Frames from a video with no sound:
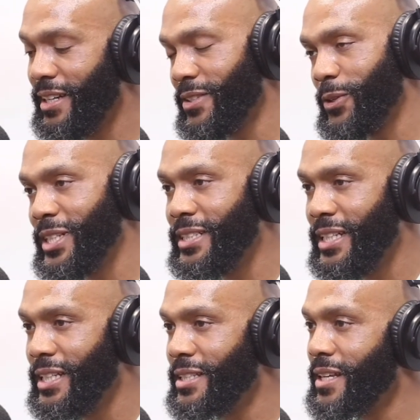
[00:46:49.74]
So
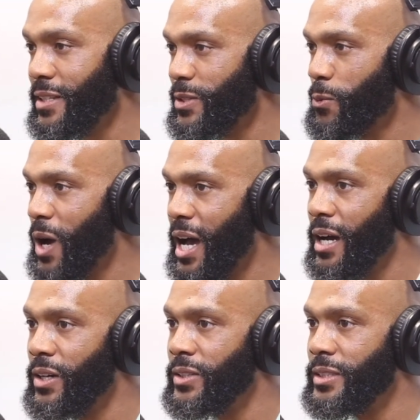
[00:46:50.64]
it takes a
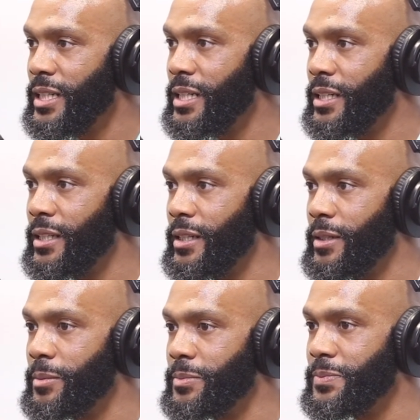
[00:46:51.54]
while.
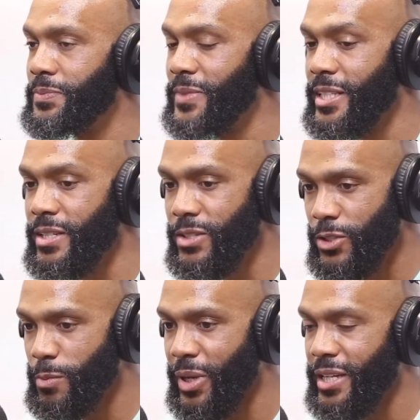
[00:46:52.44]
It
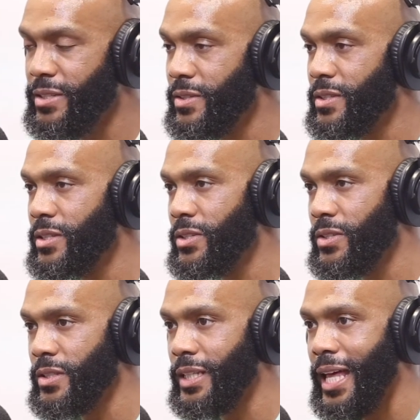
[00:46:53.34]
teaches you patience, teaches
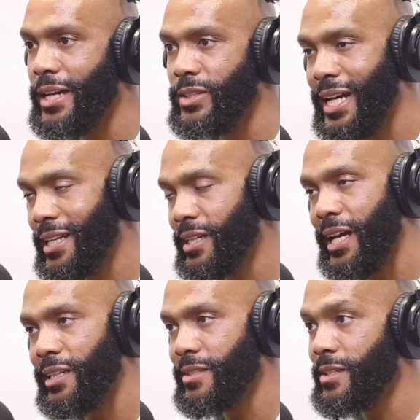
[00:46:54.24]
you a lot. You got to
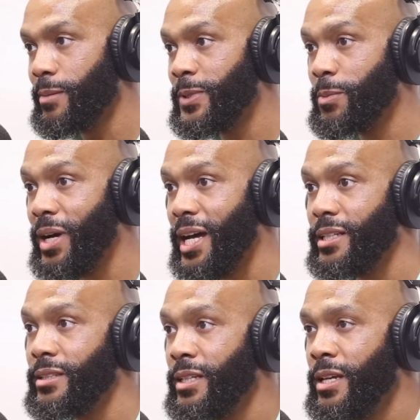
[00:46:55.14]
kind of accept your
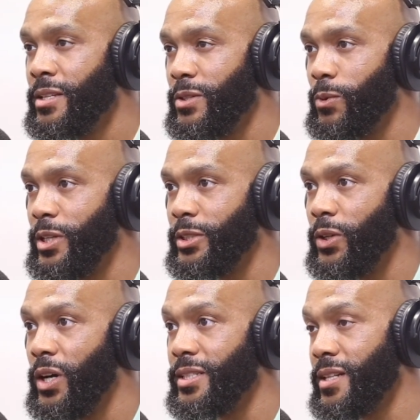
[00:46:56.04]
body to where
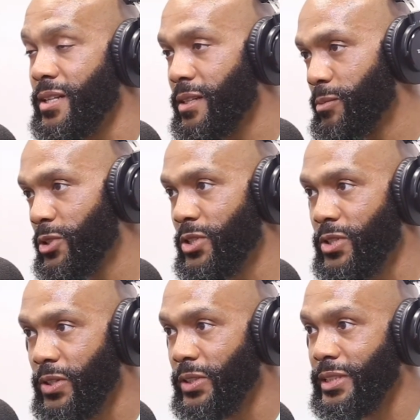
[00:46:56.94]
you are. It's not something you're
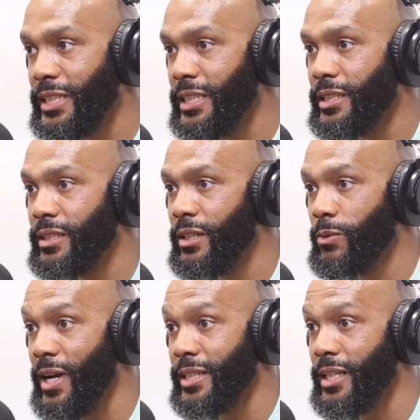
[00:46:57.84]
just going to get
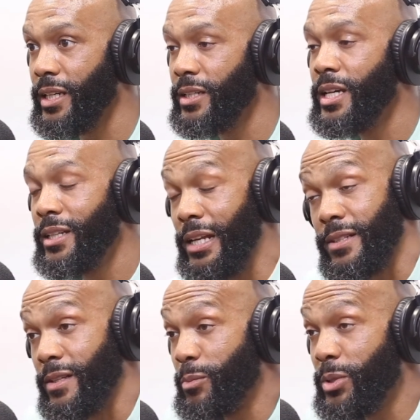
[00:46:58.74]
right there. Now,
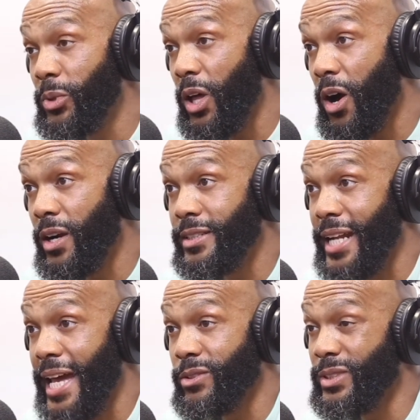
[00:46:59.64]
some people are
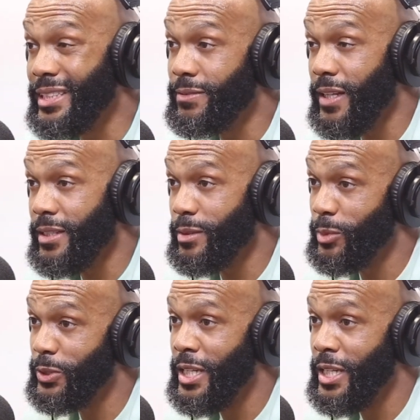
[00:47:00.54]
naturally flexible.